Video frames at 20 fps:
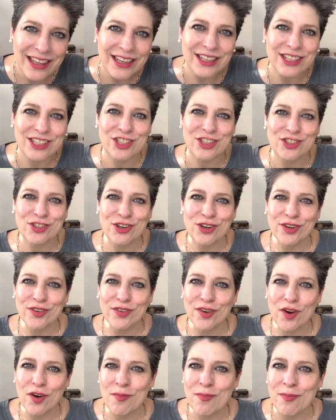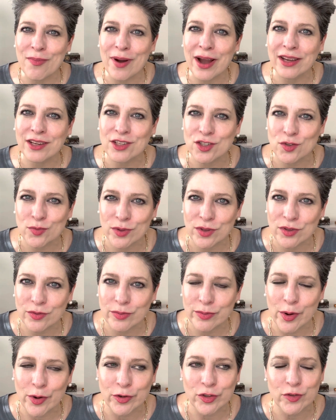sort of combines with the
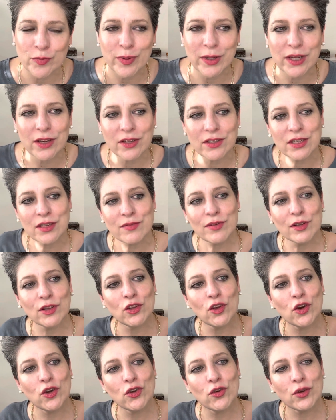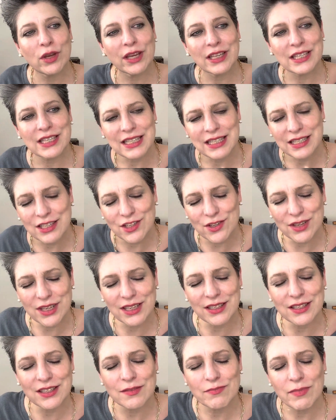rose, because even though you
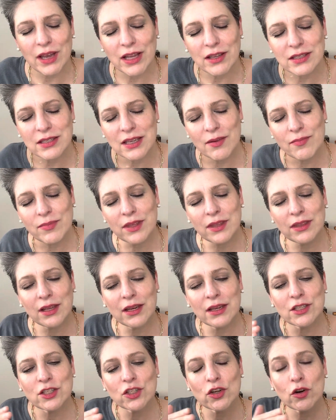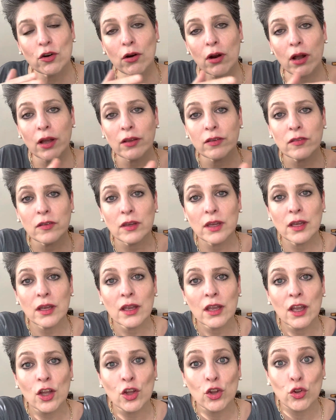can smell something that is
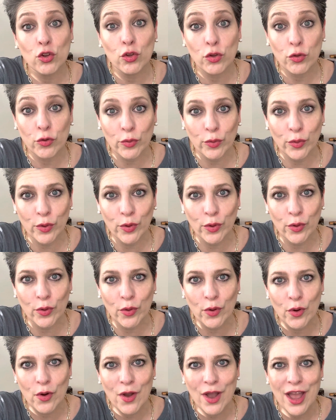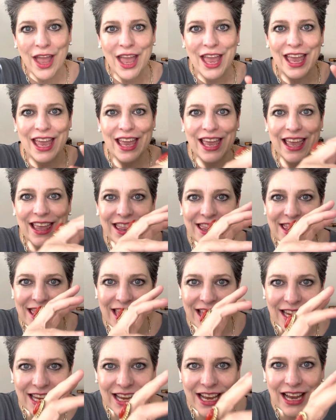crossing through,
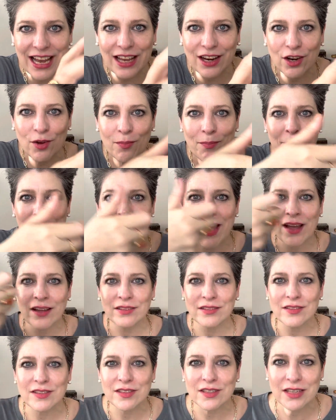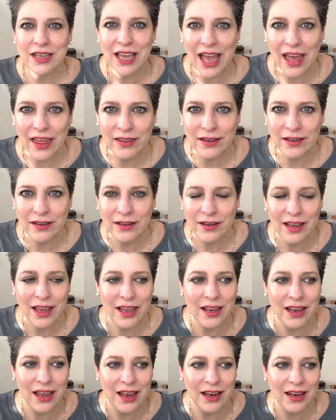then it kind of melts together,
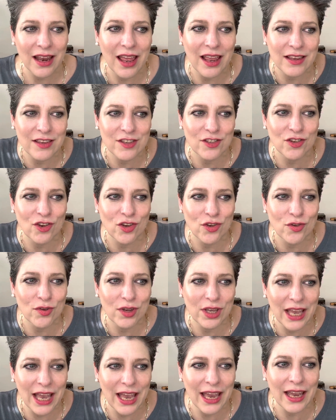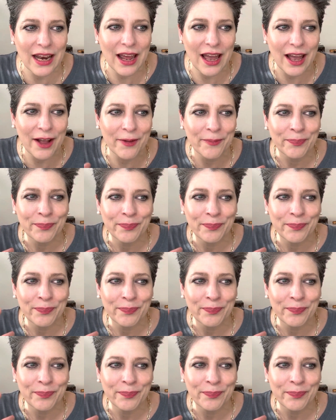and so you get a